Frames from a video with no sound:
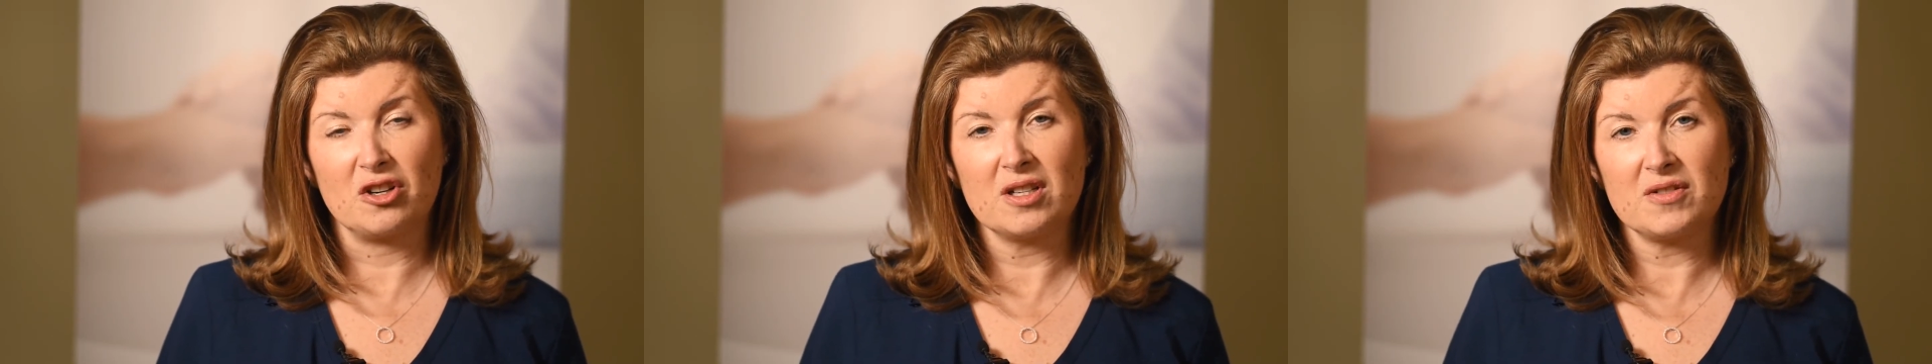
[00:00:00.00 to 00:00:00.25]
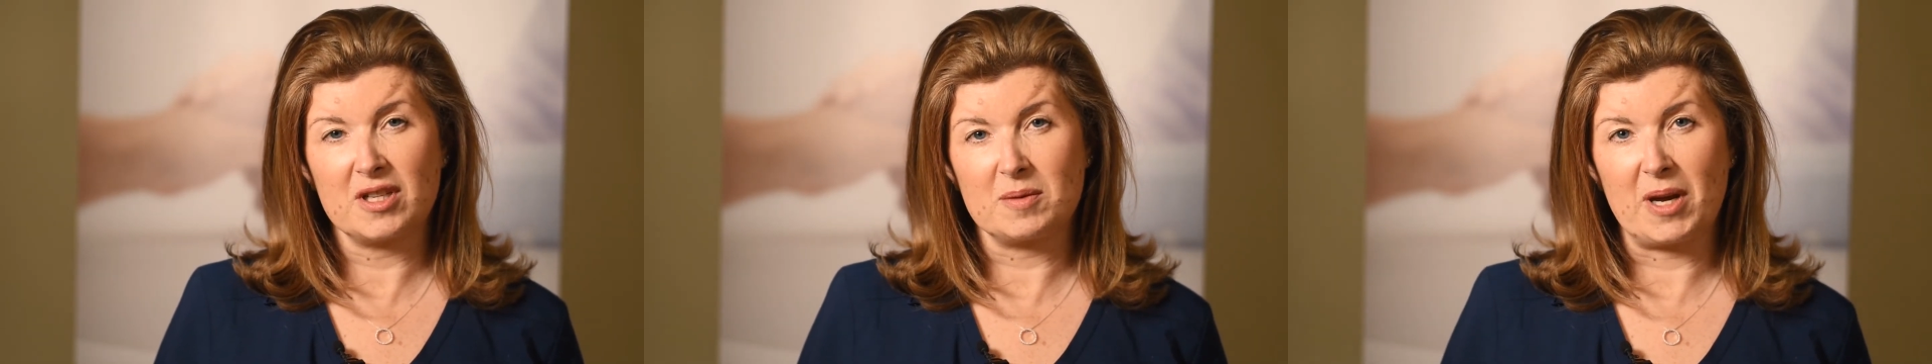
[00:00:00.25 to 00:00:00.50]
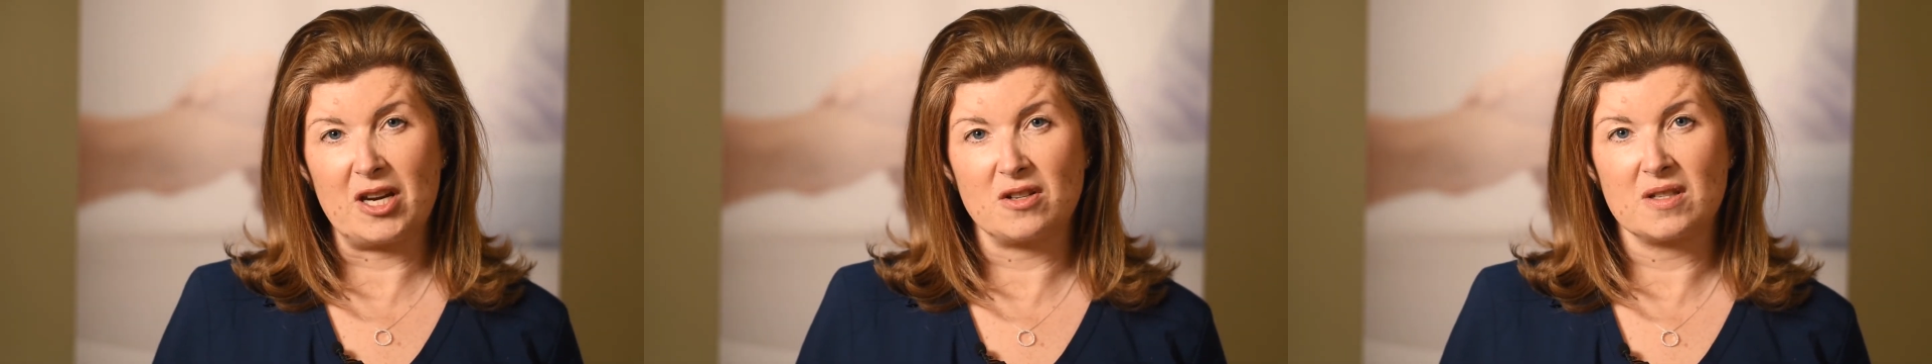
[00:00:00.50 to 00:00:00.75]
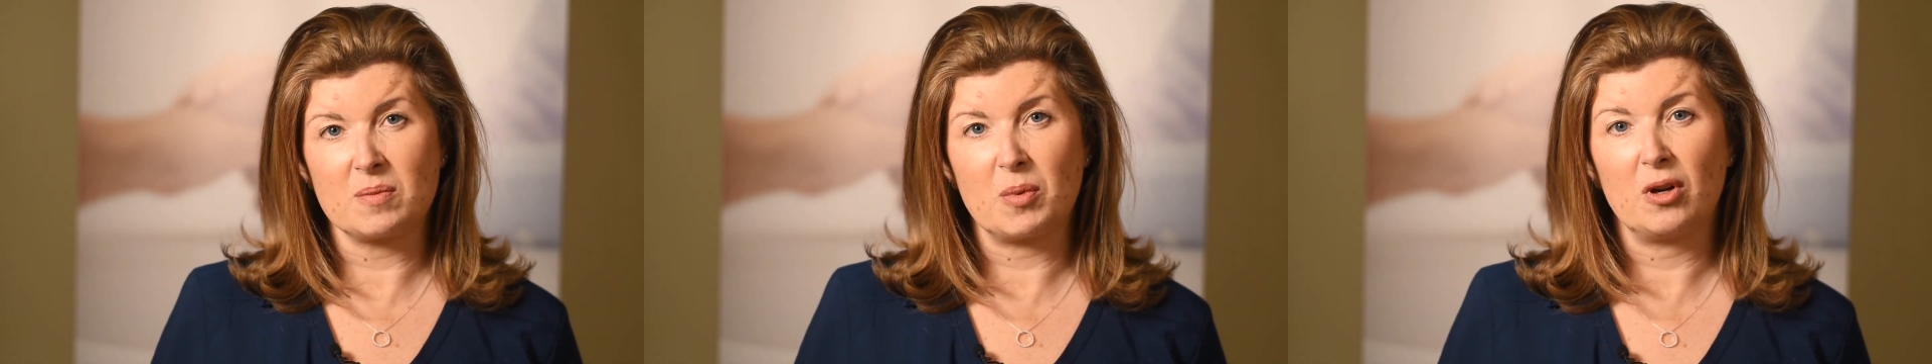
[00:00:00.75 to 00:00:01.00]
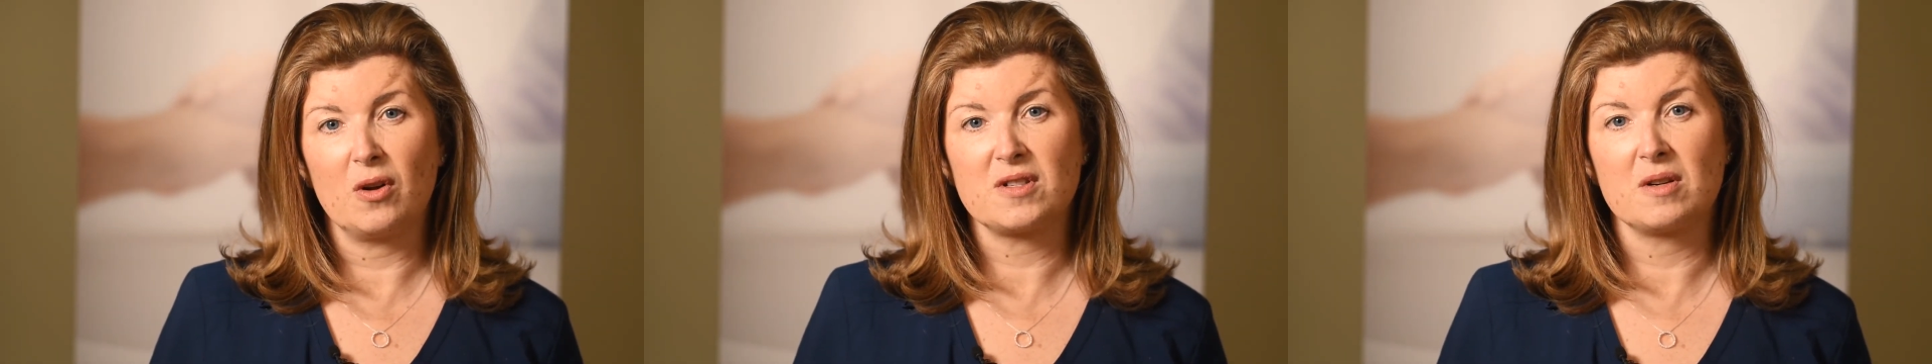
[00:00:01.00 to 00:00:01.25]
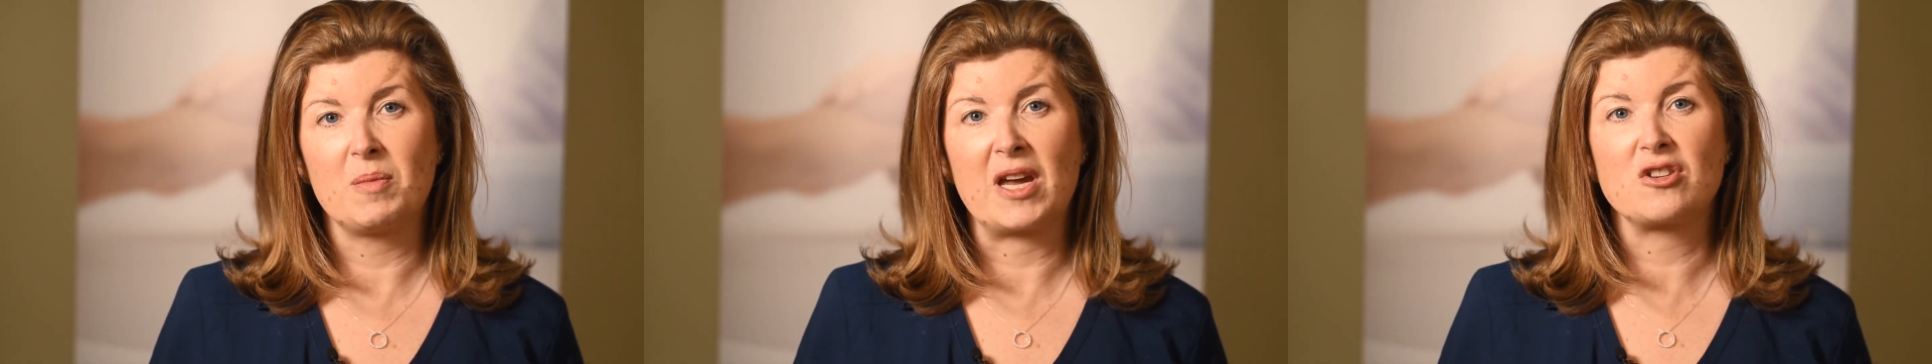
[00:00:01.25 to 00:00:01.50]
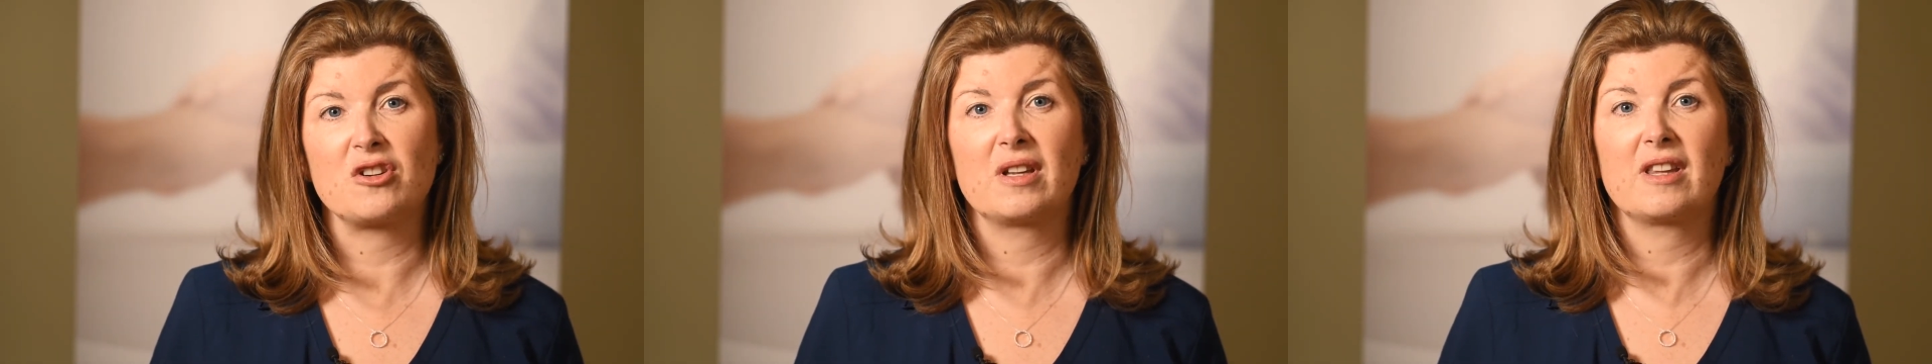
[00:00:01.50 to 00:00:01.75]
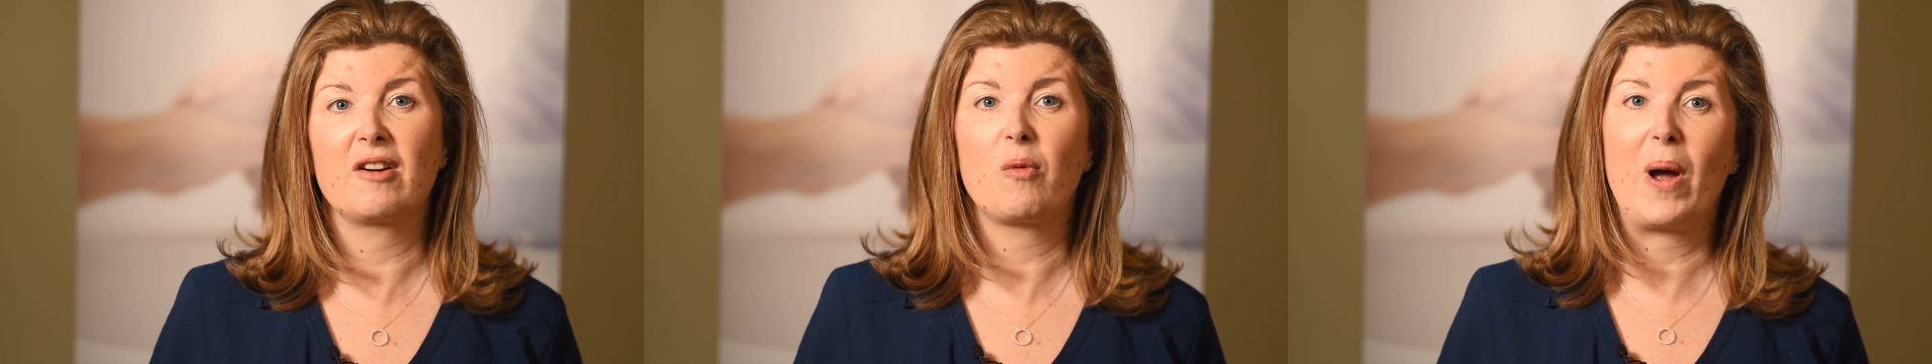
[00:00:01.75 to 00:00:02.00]
for these patients, but also makes sure that
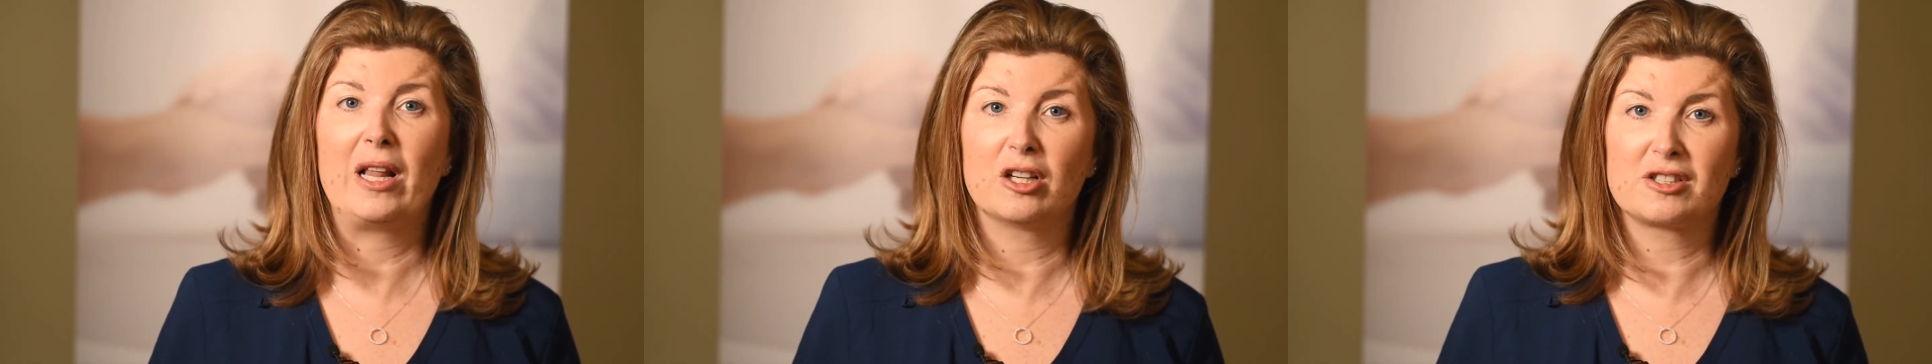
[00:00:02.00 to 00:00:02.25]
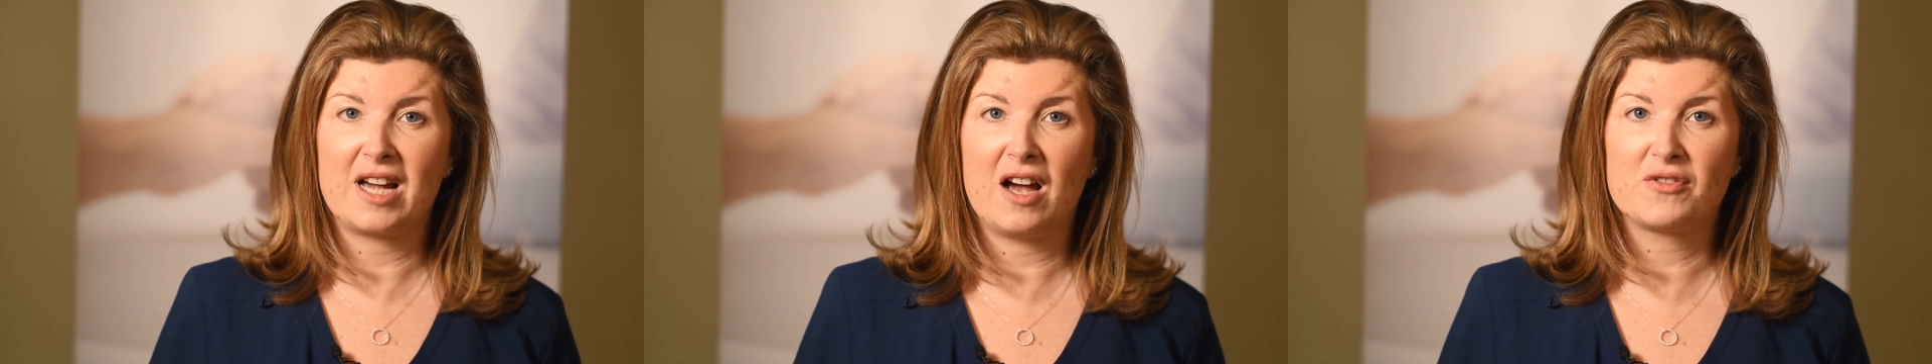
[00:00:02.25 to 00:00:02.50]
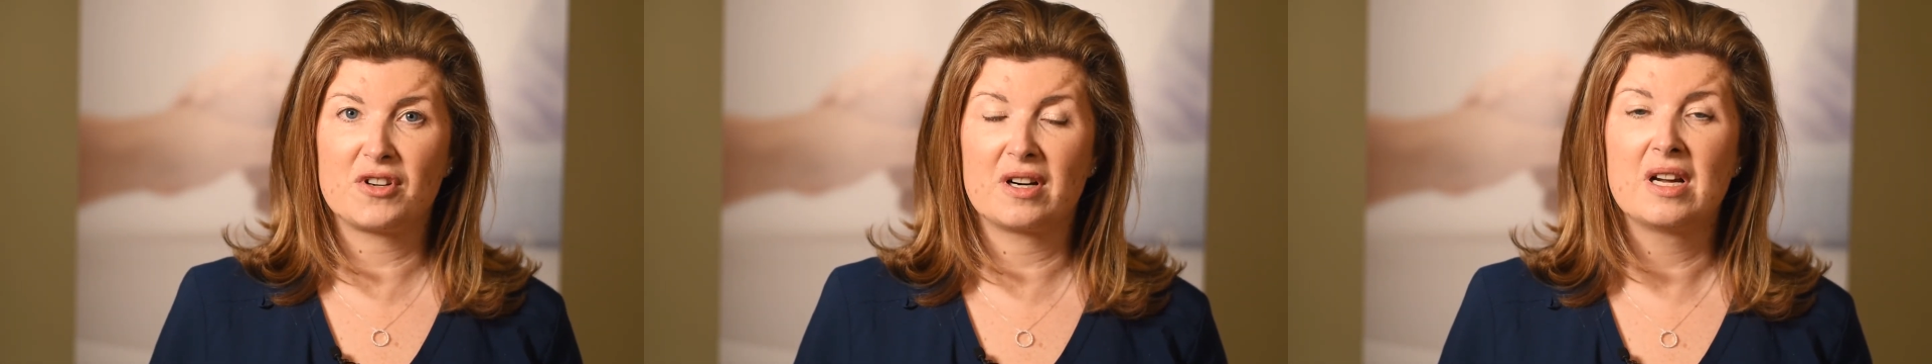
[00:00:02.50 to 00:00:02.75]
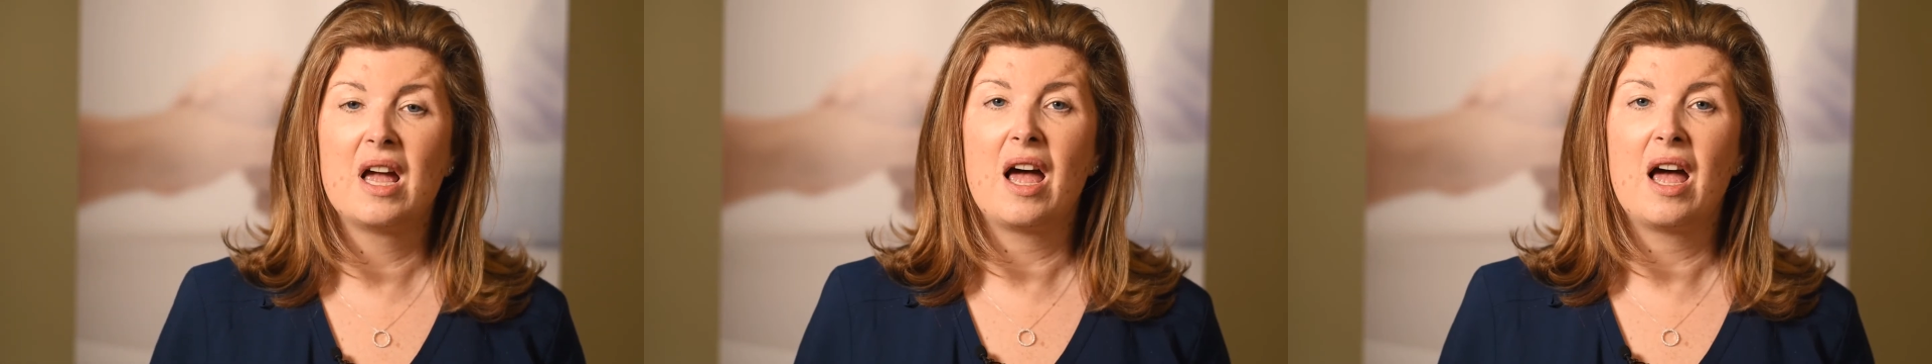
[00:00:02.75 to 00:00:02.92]
they're well looked after